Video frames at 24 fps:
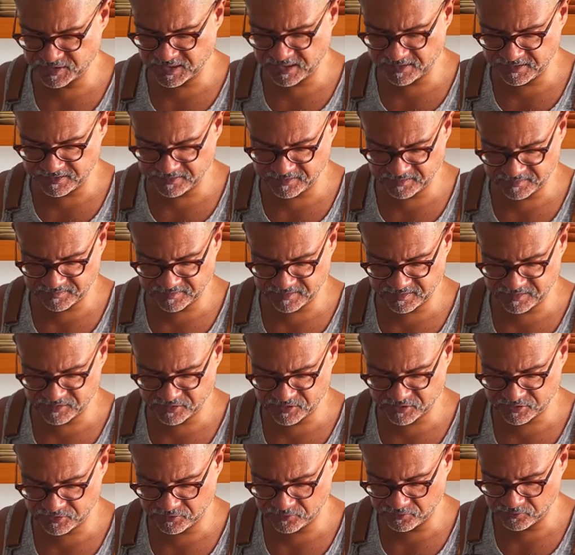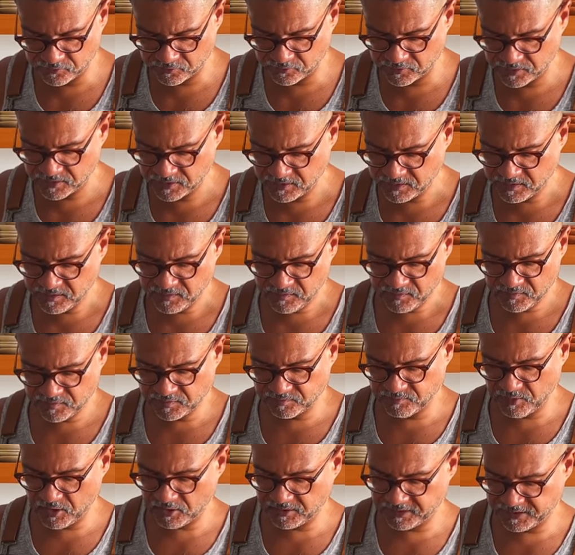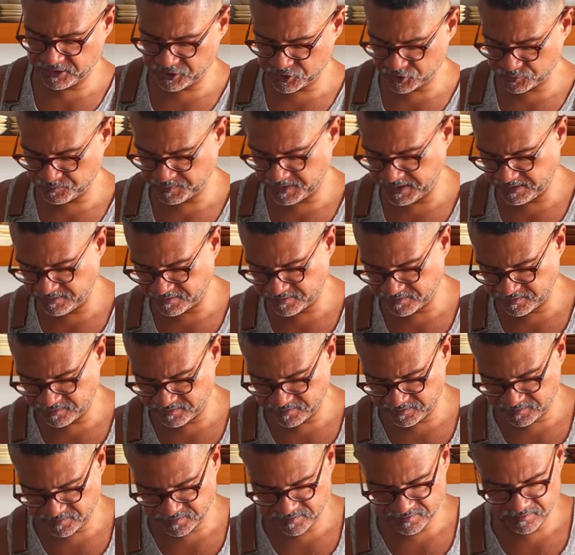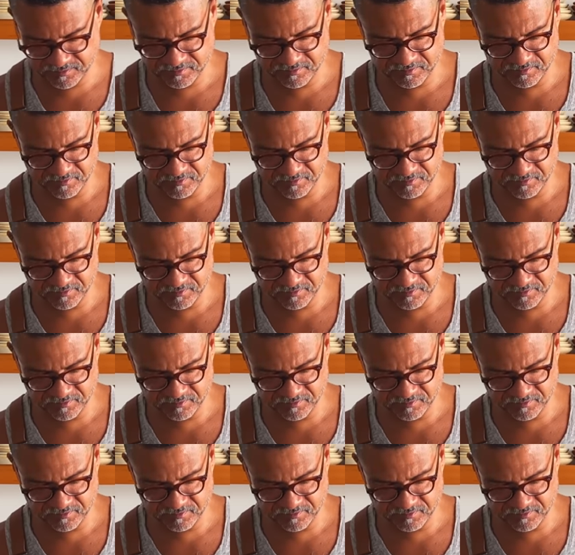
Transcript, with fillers: cutting this into smallish pieces.